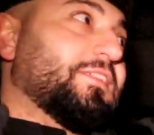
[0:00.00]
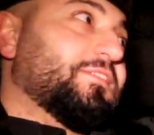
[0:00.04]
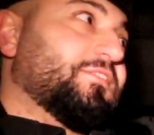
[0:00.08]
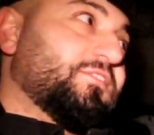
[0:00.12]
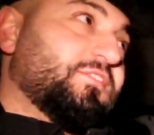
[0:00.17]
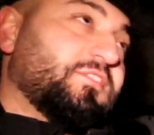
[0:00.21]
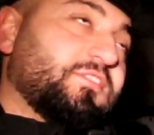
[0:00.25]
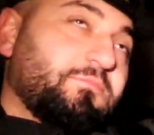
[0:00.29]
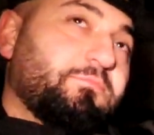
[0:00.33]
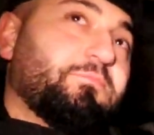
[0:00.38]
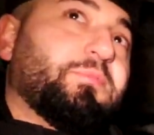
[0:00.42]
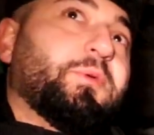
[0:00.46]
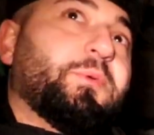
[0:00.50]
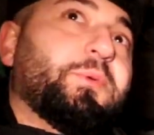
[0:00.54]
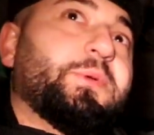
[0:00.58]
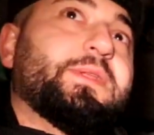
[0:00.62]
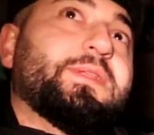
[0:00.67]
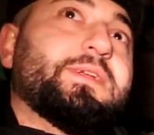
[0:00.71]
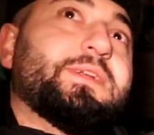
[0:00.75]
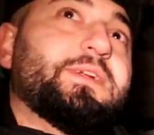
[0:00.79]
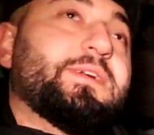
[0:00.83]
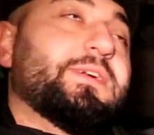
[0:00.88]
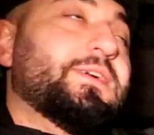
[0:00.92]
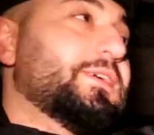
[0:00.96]
Let's be real
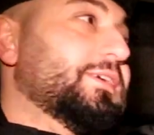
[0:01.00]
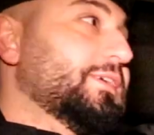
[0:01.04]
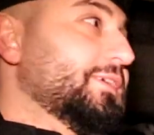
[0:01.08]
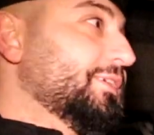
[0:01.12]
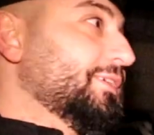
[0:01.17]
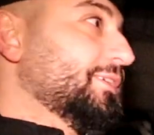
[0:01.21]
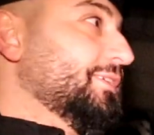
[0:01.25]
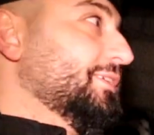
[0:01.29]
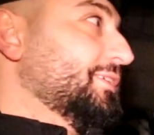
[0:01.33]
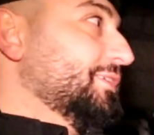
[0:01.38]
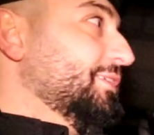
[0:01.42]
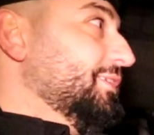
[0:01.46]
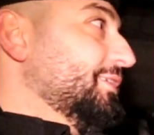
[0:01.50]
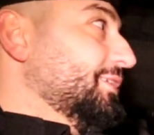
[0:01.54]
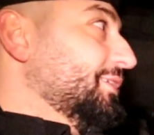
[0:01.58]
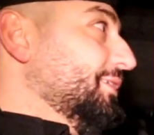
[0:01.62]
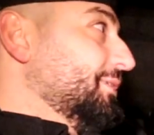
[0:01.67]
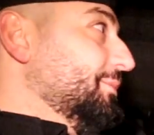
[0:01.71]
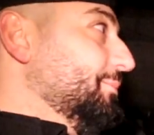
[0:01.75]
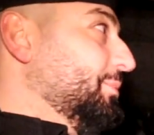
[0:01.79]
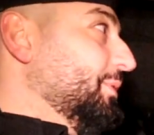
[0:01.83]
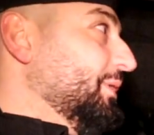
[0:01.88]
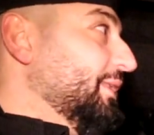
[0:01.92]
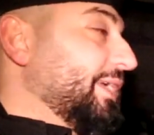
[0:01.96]
here.
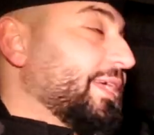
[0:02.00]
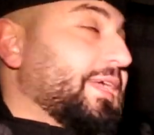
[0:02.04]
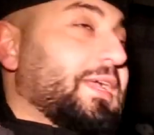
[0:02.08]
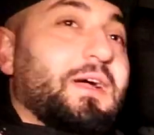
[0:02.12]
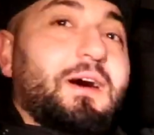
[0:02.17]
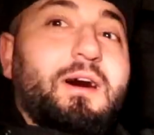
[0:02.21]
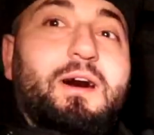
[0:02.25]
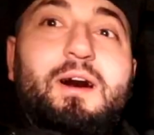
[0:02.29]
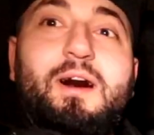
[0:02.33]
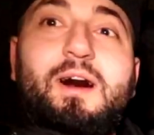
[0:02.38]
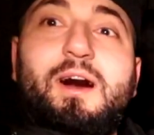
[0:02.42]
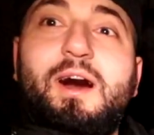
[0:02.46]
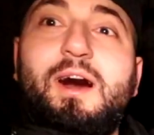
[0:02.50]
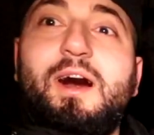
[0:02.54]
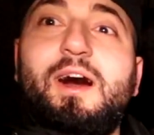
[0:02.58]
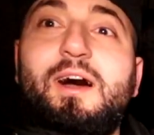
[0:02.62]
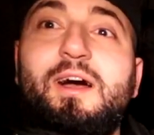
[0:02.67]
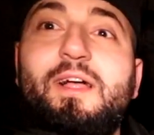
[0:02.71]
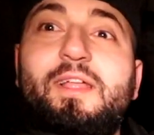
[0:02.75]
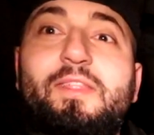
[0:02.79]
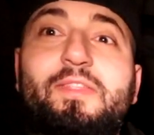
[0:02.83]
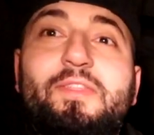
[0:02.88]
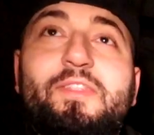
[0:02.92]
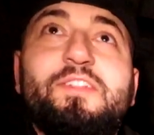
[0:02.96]
But like,
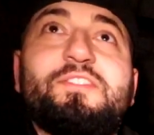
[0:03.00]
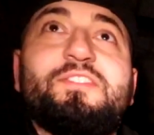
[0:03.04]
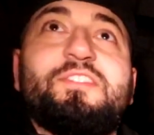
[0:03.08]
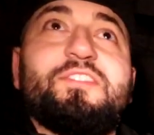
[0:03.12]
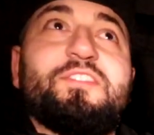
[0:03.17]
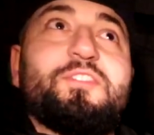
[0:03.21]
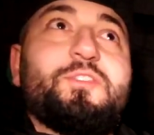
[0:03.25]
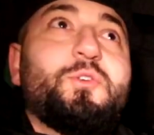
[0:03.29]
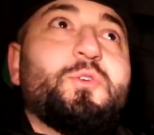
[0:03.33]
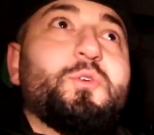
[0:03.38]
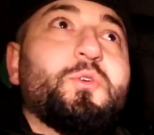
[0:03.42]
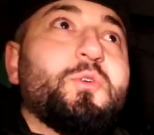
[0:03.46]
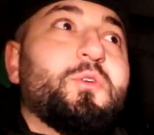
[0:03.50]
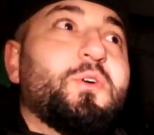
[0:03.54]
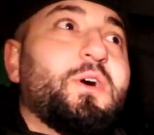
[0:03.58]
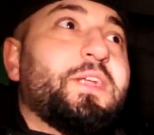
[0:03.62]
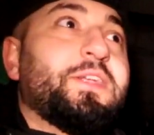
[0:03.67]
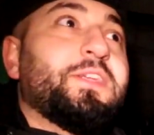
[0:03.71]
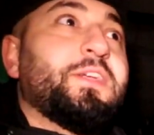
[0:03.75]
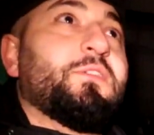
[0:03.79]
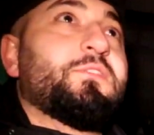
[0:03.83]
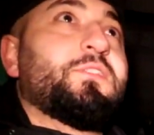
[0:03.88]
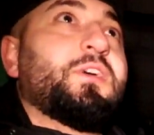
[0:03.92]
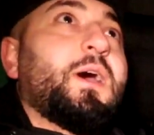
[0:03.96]
this is cool.
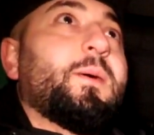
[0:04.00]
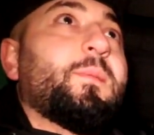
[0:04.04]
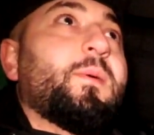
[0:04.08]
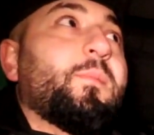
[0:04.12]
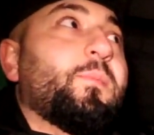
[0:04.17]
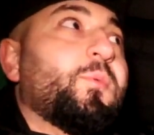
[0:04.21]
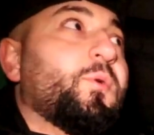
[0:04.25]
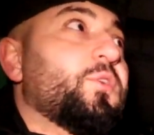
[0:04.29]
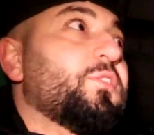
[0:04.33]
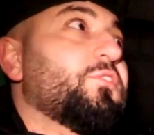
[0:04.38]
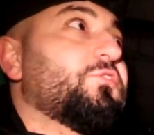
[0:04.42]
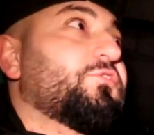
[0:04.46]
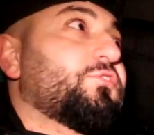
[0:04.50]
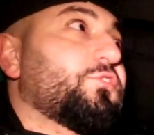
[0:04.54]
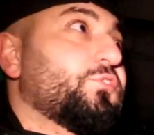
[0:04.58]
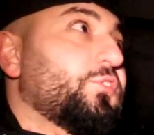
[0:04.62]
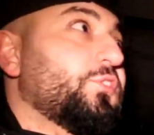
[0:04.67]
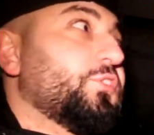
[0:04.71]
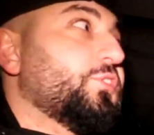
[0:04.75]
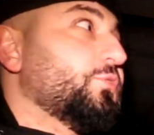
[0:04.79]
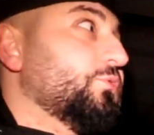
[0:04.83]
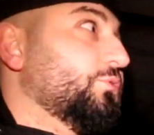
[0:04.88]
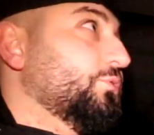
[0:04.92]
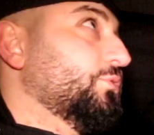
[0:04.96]
And yo, Tama boy, screw
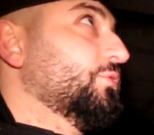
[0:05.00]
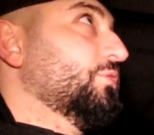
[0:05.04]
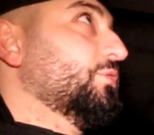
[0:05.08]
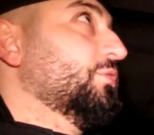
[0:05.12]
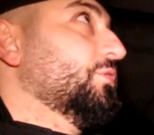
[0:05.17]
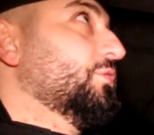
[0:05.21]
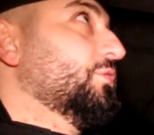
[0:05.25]
you.